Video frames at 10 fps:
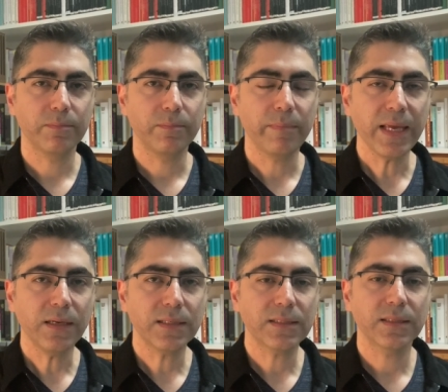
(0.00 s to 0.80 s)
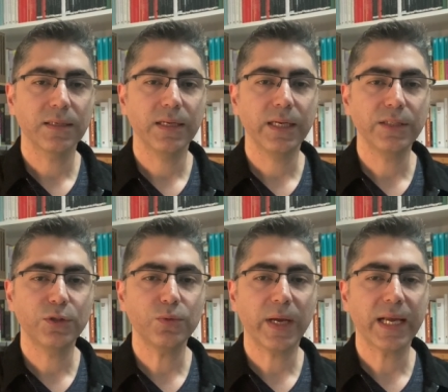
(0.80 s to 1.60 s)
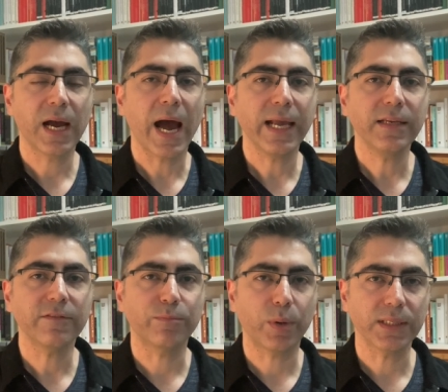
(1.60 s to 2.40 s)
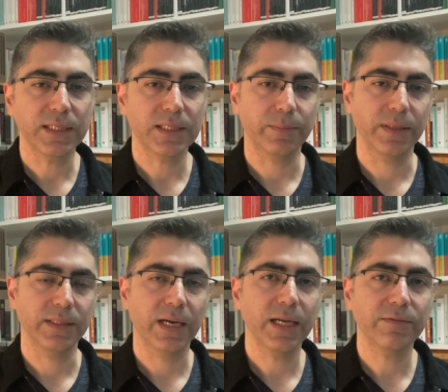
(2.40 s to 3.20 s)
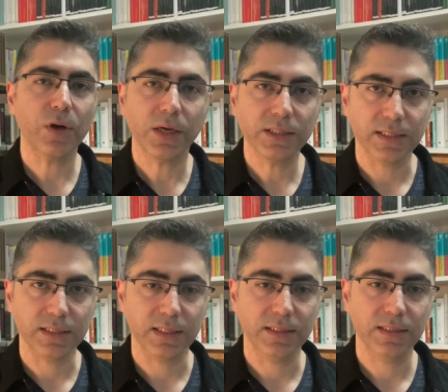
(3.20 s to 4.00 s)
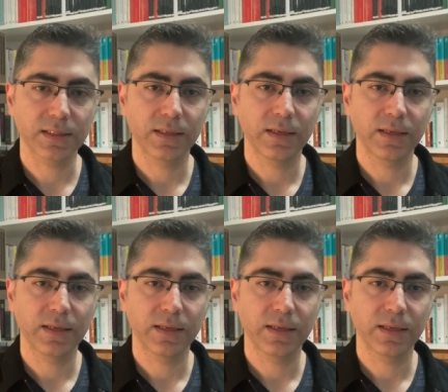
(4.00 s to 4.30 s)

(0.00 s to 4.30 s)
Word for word: make us into a kind of participant, a kind of consciousness,